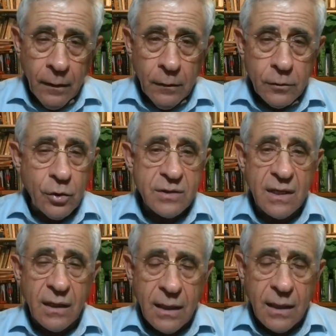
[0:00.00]
Jews
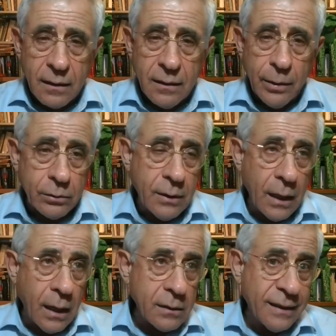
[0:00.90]
in Canada belong
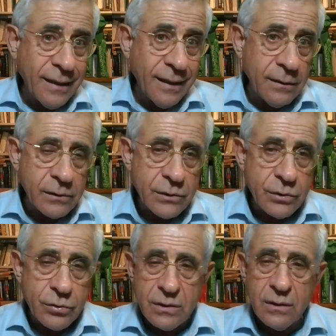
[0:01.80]
to are
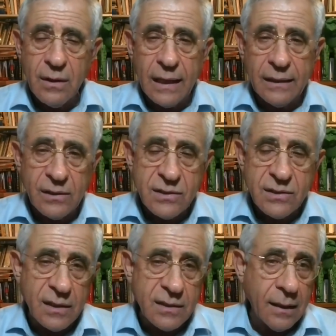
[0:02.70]
Canadians. Jews in the United
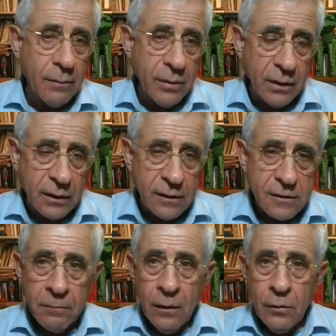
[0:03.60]
States are Americans.
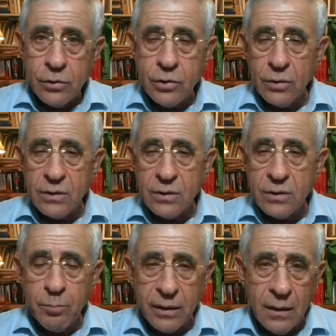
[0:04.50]
Jews in
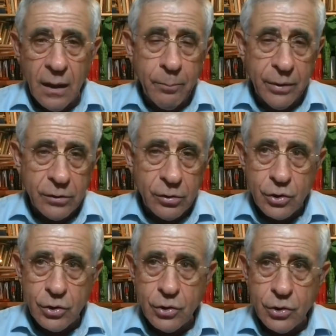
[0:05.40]
Britain are British.
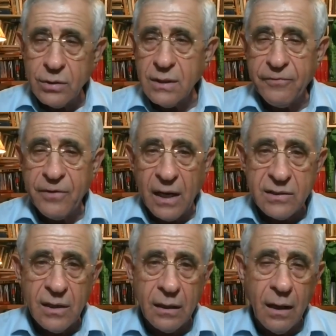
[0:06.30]
Jews in
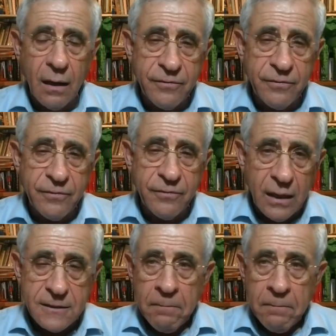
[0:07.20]
Afghanistan are Afghanis.